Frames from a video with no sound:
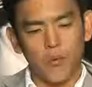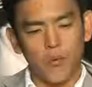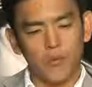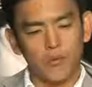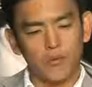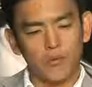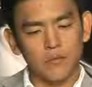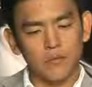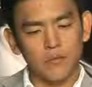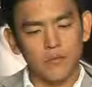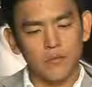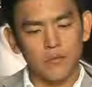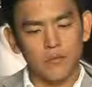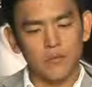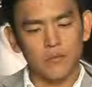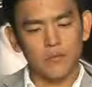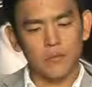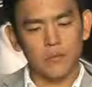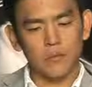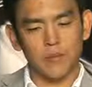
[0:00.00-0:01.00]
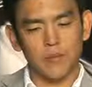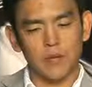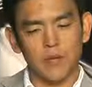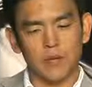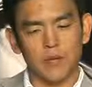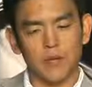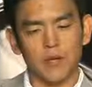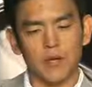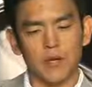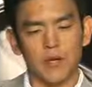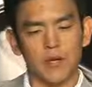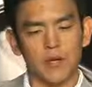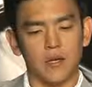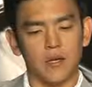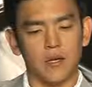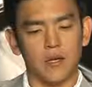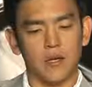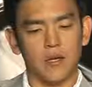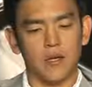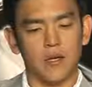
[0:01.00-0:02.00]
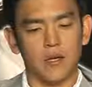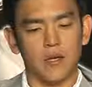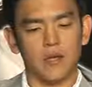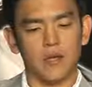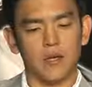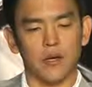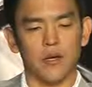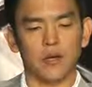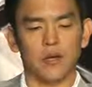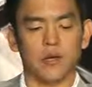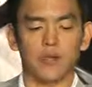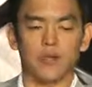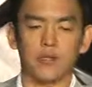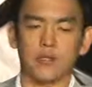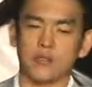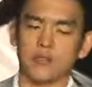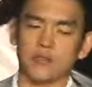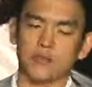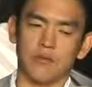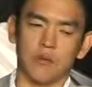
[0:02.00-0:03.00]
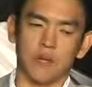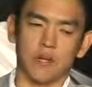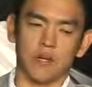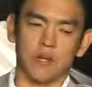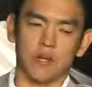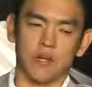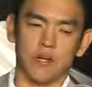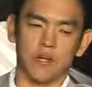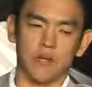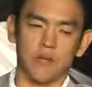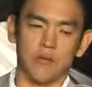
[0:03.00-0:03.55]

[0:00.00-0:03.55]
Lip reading: Well, reading the script, I thought, oh, this is great.